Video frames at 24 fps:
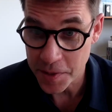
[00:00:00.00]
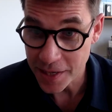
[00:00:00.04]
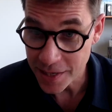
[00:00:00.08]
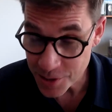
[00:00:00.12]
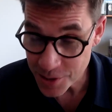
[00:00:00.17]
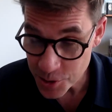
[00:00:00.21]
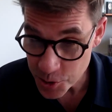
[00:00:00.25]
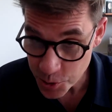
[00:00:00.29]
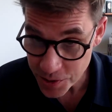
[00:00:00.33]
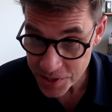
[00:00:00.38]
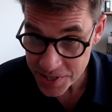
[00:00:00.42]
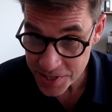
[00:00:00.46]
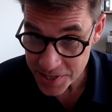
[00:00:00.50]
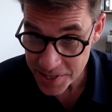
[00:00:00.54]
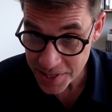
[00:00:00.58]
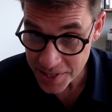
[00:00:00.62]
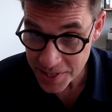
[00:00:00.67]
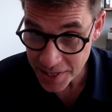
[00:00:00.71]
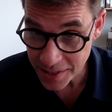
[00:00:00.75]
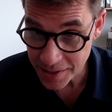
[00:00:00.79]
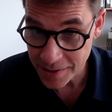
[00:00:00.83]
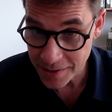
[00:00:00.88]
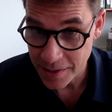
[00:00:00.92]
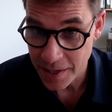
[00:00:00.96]

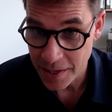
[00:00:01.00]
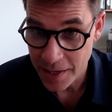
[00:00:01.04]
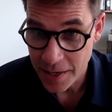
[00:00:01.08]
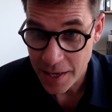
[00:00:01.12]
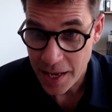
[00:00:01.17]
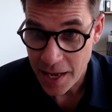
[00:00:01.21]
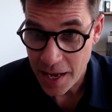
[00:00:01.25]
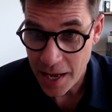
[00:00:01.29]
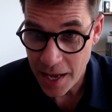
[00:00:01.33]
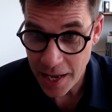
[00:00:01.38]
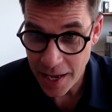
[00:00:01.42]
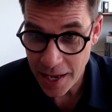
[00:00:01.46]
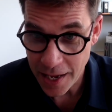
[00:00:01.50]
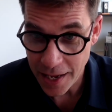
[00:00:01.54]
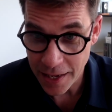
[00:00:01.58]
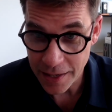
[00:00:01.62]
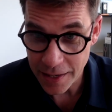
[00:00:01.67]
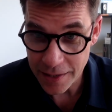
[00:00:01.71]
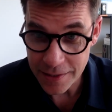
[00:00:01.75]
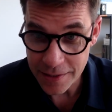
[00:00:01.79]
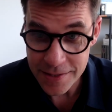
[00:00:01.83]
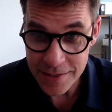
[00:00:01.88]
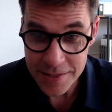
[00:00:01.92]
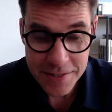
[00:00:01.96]
interesting,
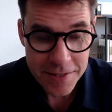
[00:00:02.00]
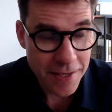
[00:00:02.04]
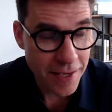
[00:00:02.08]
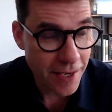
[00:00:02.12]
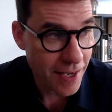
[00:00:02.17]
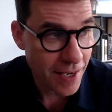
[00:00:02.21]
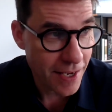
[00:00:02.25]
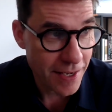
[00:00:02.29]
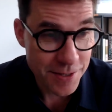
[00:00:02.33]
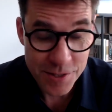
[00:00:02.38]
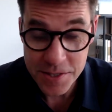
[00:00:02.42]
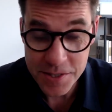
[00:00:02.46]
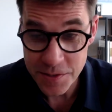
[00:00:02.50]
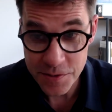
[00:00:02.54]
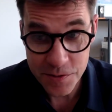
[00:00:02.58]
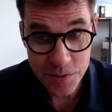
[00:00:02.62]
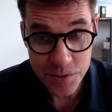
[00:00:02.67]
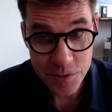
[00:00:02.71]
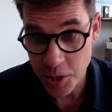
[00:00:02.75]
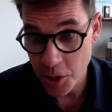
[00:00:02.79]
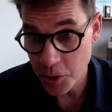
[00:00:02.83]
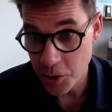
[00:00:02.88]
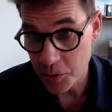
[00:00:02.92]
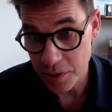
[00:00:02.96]
and just
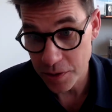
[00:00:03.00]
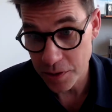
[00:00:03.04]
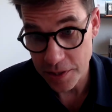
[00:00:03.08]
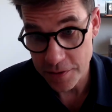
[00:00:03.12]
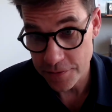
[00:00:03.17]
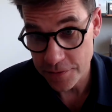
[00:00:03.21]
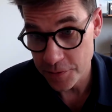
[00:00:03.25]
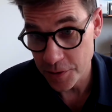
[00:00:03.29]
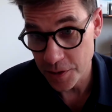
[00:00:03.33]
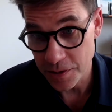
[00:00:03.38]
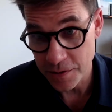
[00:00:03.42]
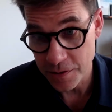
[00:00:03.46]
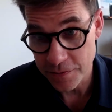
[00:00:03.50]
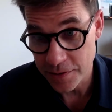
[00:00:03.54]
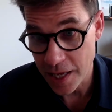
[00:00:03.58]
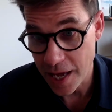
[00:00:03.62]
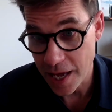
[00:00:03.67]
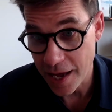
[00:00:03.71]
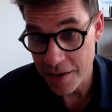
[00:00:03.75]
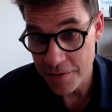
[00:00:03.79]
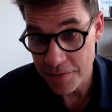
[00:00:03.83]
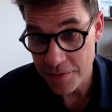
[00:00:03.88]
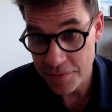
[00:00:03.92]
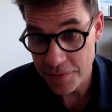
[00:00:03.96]
totally full of
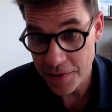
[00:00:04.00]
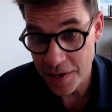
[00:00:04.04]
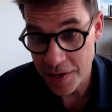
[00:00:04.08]
life.